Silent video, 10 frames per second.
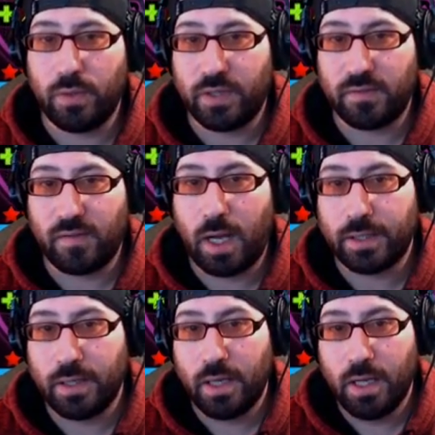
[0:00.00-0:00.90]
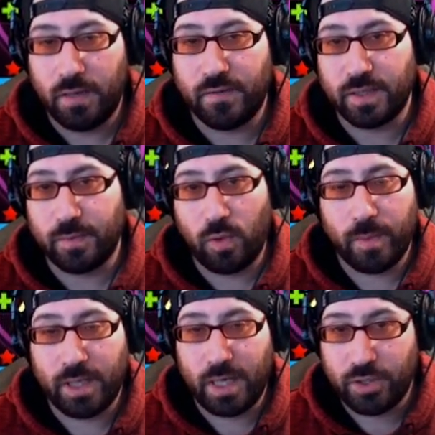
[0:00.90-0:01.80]
unlocked Invisible
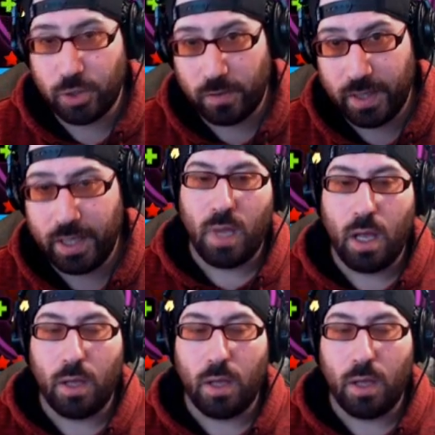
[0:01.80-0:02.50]
Woman and Shuri.